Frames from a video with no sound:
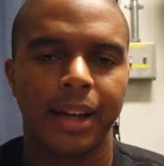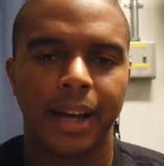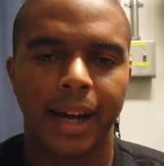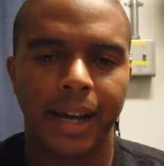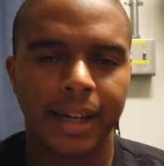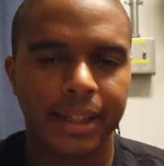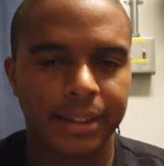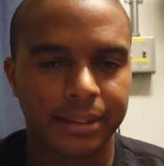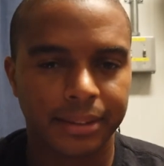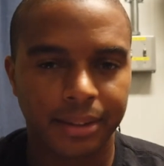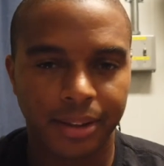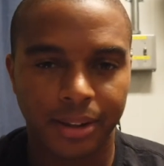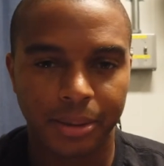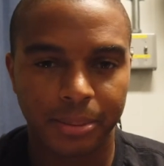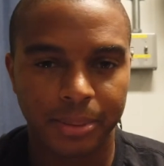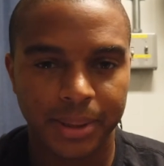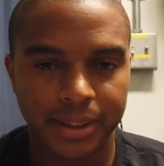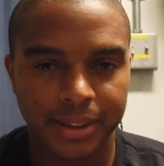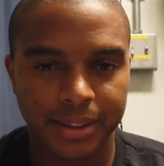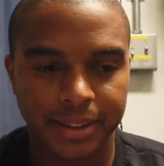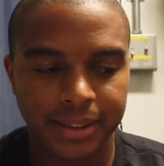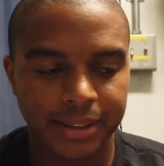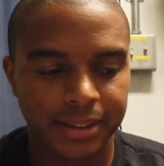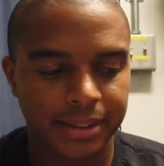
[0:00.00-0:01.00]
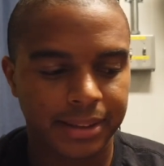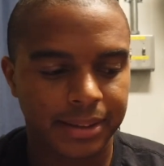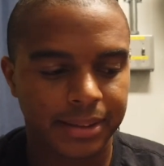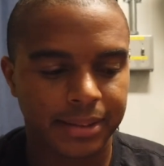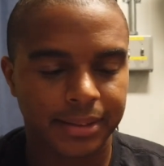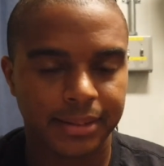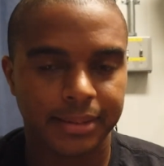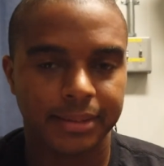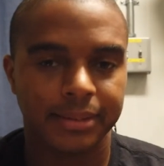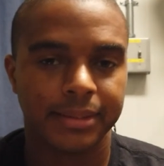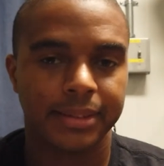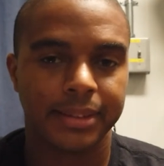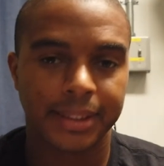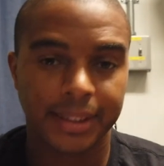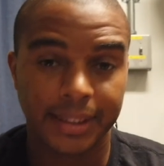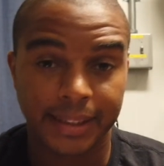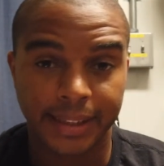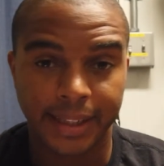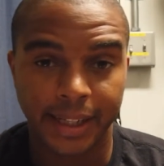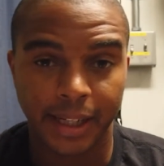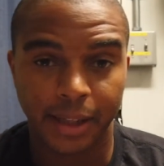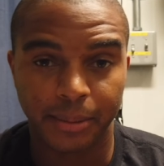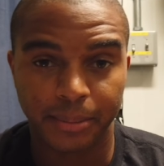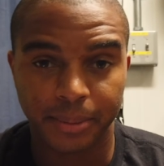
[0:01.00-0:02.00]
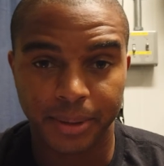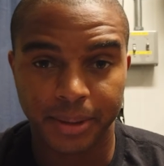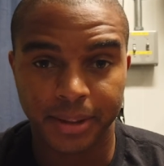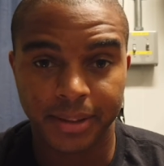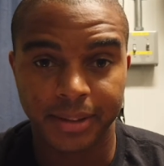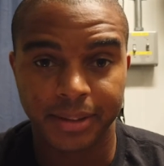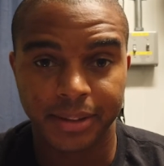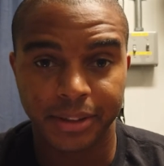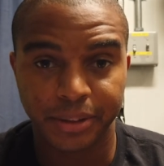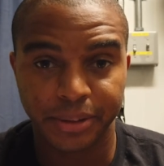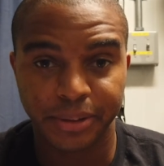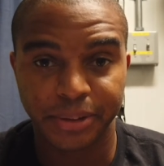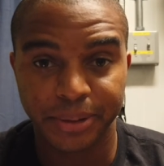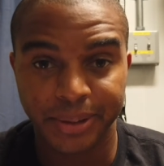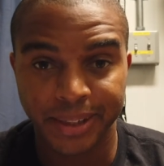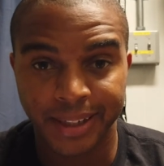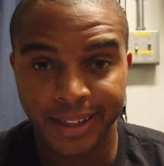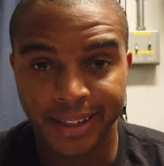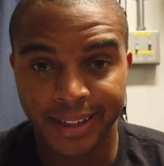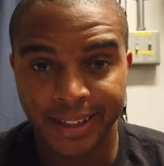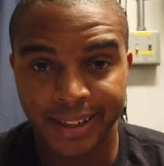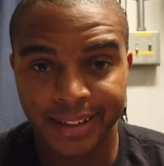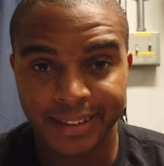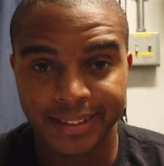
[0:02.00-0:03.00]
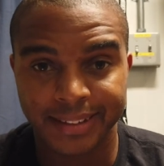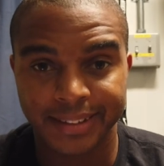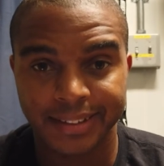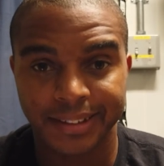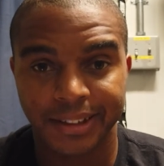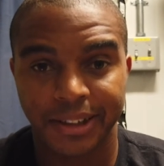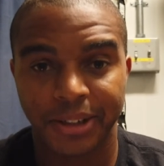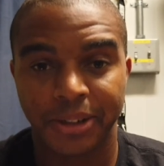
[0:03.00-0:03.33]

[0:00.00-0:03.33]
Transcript: I could talk about this to the camera to you guys